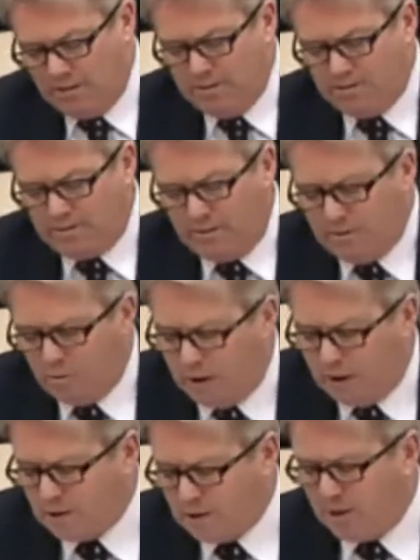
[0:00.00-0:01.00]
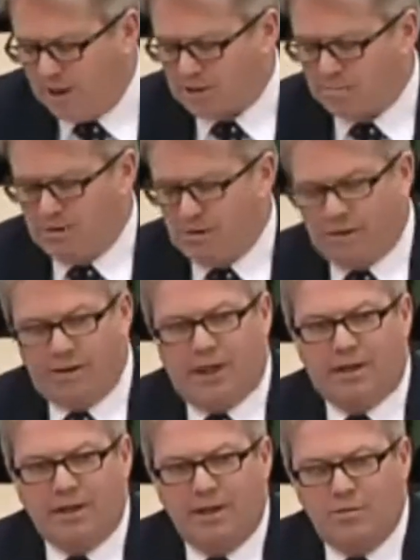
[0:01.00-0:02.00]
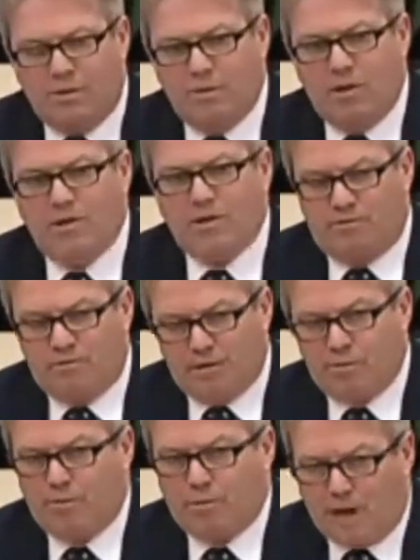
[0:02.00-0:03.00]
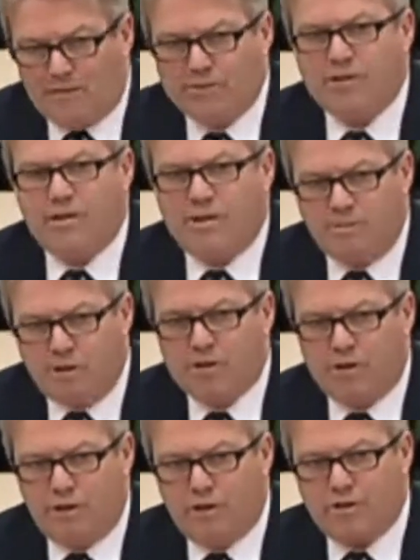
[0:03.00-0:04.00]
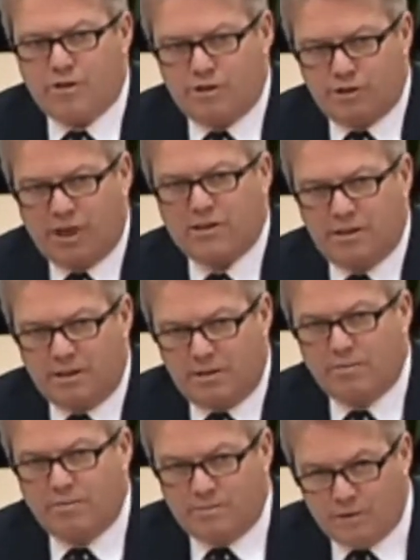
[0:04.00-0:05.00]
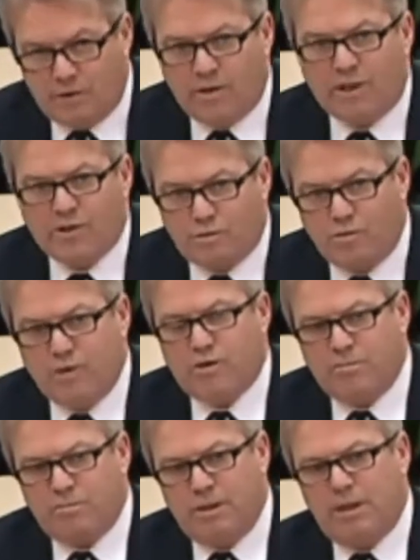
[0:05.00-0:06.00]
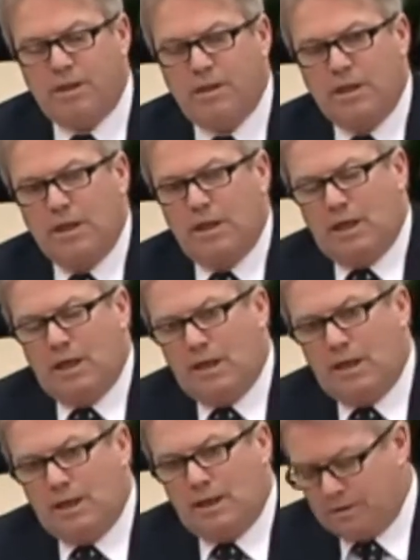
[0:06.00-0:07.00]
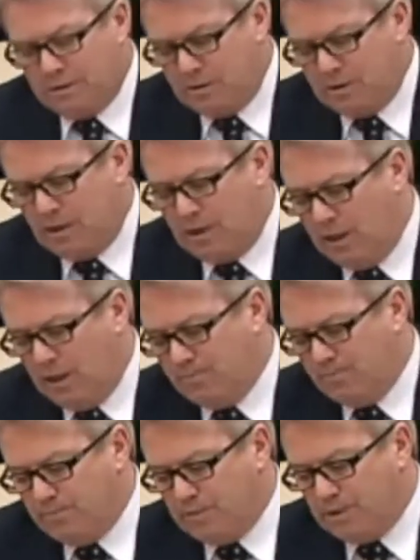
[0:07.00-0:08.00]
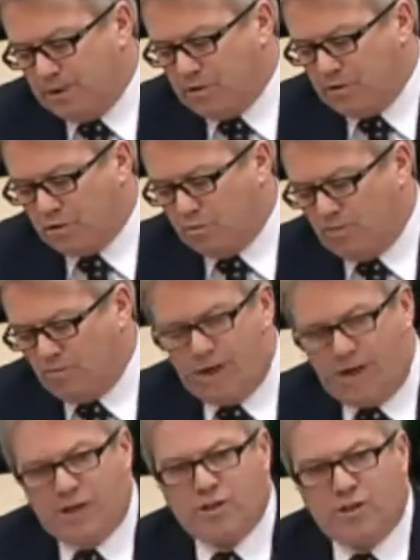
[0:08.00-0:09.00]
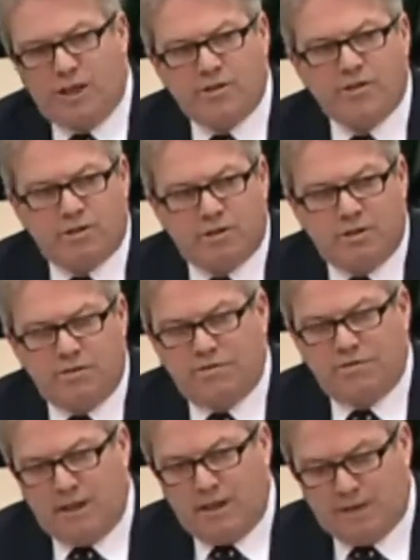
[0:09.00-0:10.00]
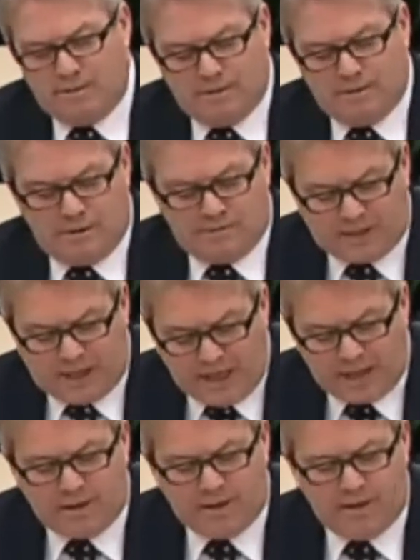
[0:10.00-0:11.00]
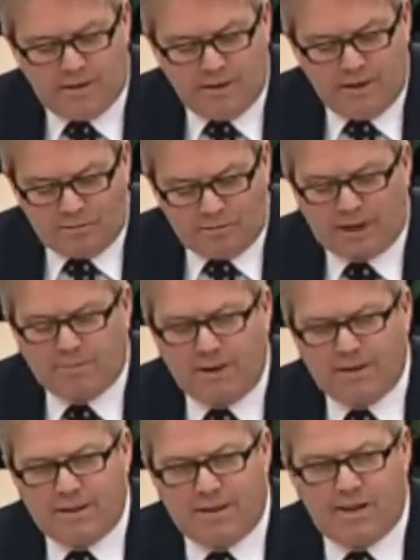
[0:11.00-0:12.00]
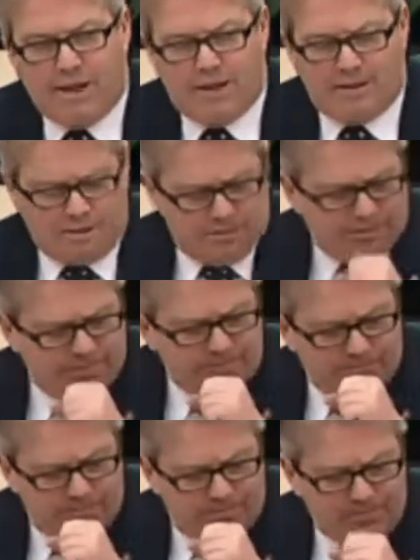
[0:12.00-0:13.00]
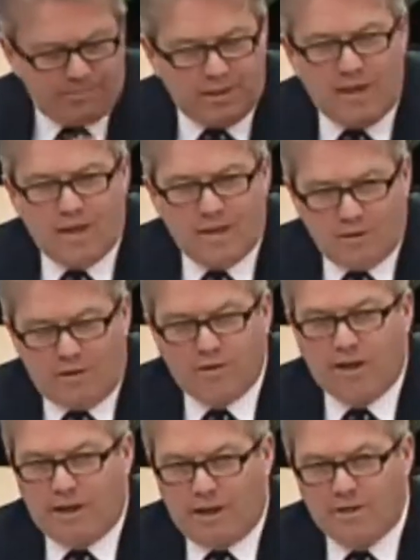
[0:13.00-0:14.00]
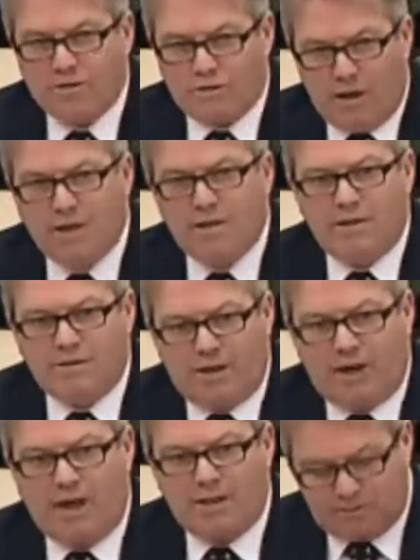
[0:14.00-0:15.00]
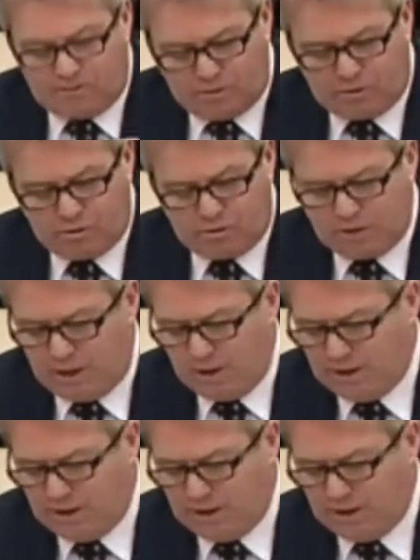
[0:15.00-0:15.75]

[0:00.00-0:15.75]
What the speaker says: weighing the possibility of that. When we look at the Federal Privacy Commissioner suggesting that, you know, that's where we should be, the Consumer Financial Agency of Canada recommending that, know that I strongly advise if you could